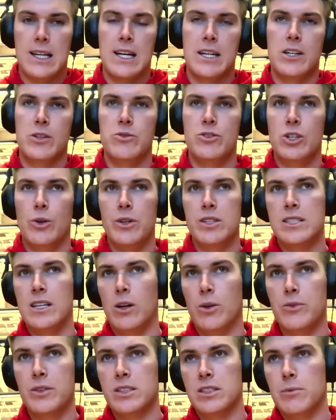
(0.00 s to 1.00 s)
I know Joey's
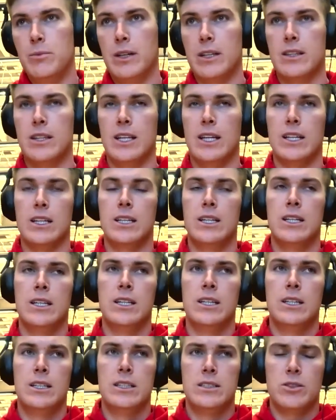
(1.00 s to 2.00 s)
health is a big thing.
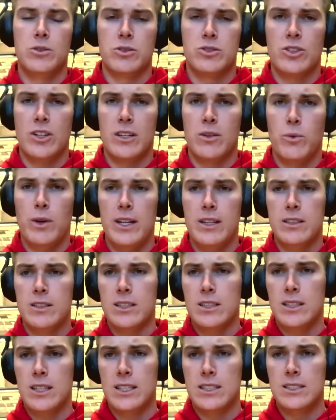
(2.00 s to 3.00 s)
So we're trying to wait to
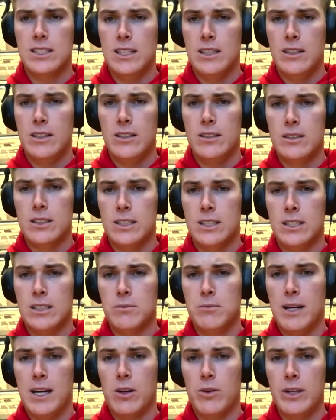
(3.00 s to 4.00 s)
kind of see
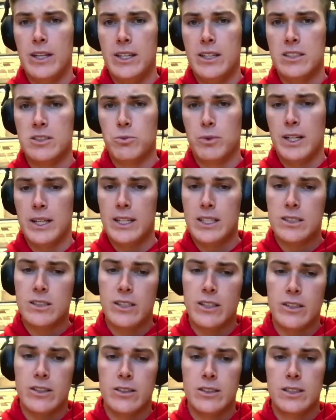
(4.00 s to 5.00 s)
how he is when he gets
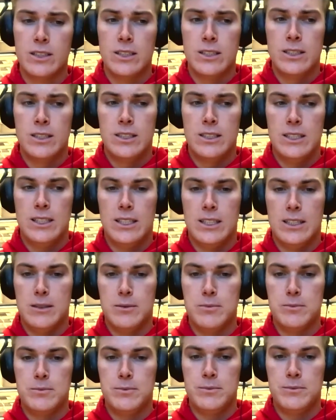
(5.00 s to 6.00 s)
here.
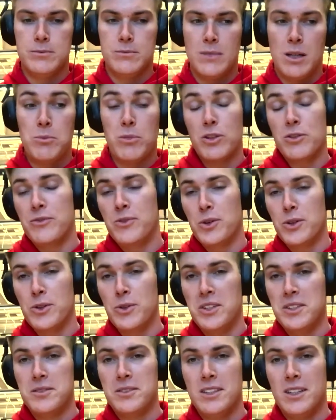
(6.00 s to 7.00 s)
I'm looking forward to
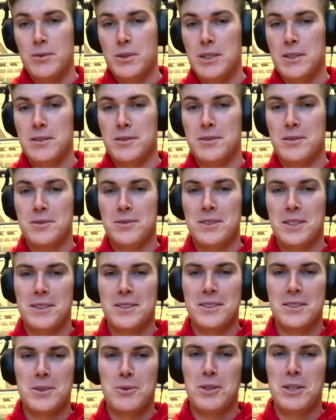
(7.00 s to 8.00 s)
it. I mean,
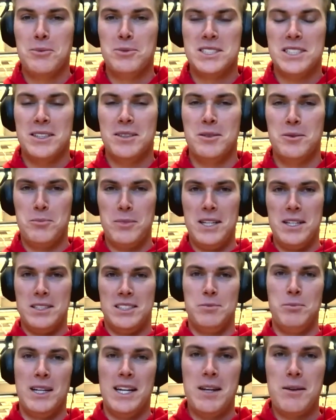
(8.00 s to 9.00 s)
want
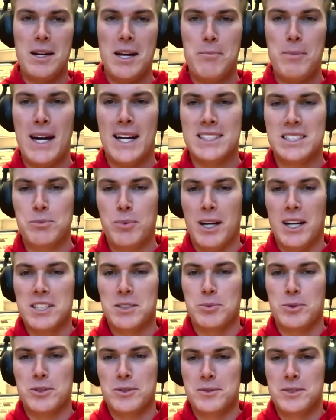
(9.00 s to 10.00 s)
as many at-bats as
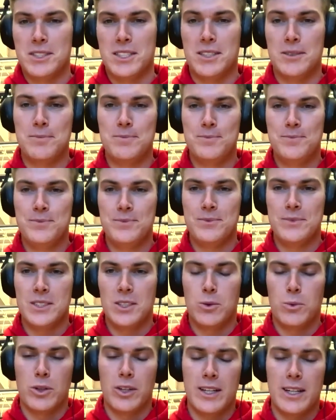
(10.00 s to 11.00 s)
possible, so
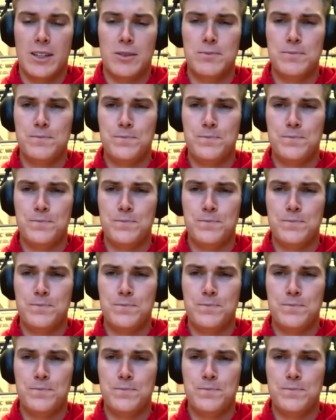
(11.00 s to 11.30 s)
it'll work out.